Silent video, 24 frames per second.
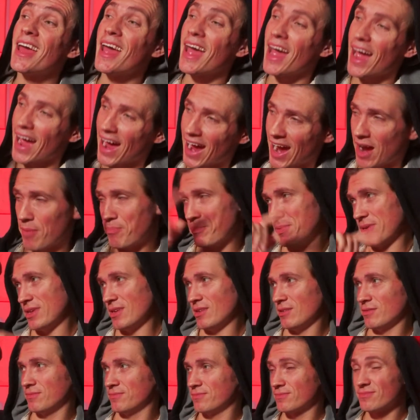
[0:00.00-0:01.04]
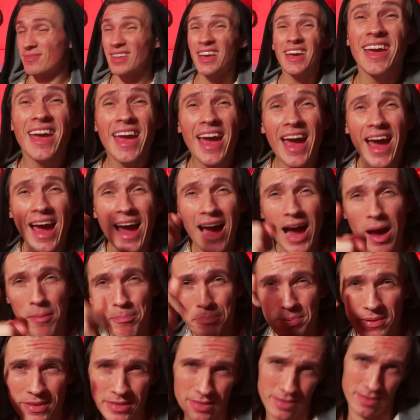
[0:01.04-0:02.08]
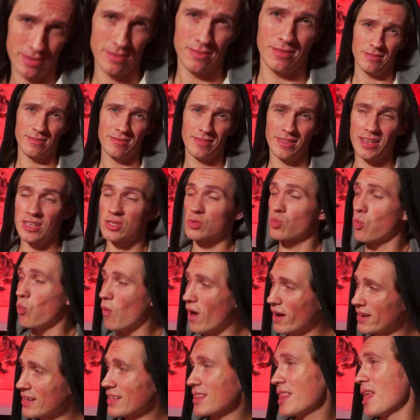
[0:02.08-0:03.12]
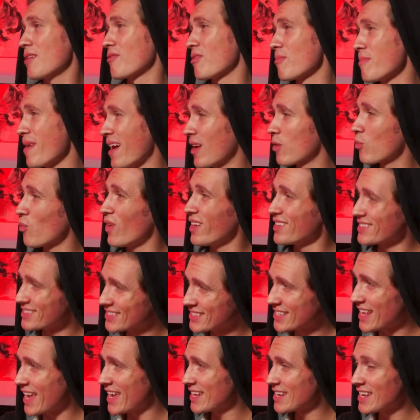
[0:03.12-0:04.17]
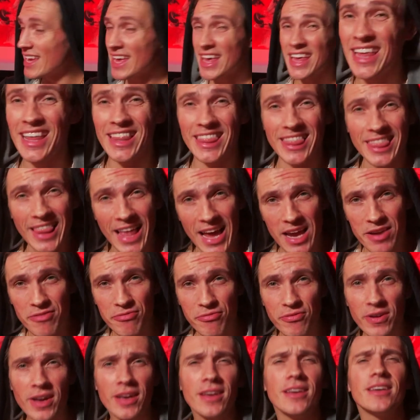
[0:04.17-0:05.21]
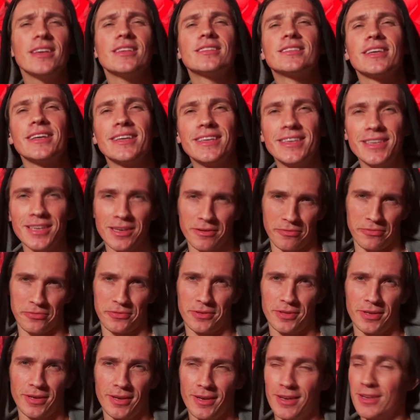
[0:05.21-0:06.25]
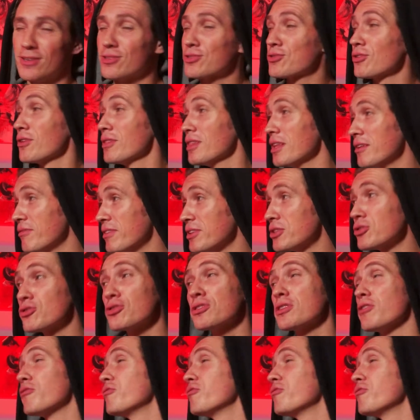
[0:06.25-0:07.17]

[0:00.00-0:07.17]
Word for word: happy. Happy. As one clever man once said, life is a gift. So live it to the